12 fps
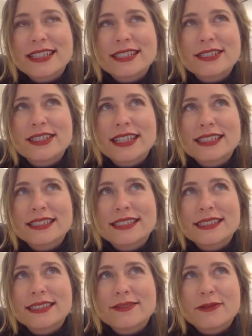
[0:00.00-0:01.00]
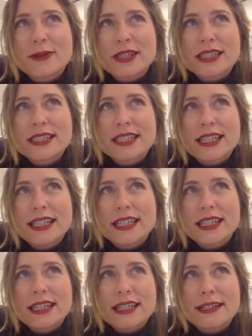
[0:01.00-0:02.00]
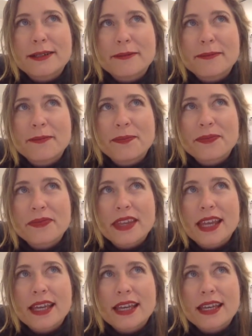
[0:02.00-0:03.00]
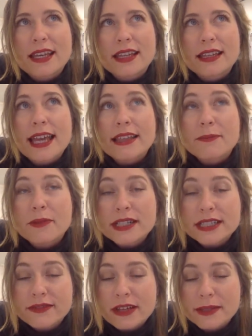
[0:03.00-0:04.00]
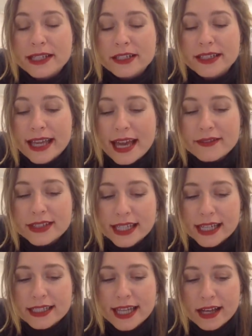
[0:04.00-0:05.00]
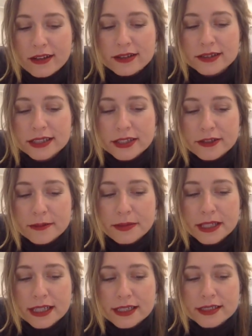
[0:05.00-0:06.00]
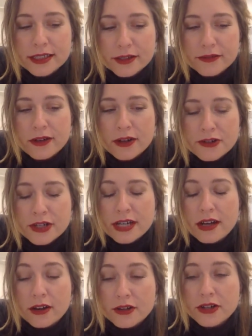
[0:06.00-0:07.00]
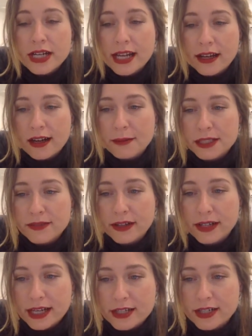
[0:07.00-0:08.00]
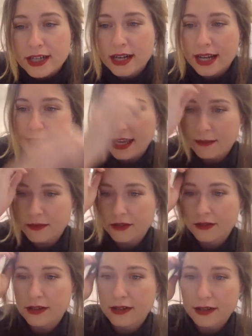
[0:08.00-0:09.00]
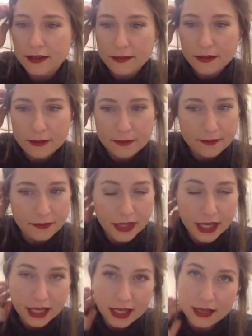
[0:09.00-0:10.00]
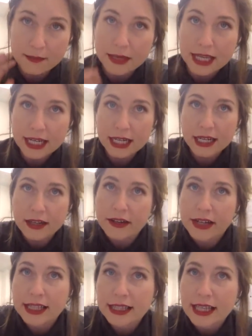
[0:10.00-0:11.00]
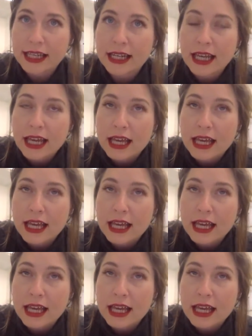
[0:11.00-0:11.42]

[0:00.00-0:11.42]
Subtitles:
2014, the princely family here, they have a think tank called the European Center for Austrian Economics Foundation, and I came to a meeting here, and then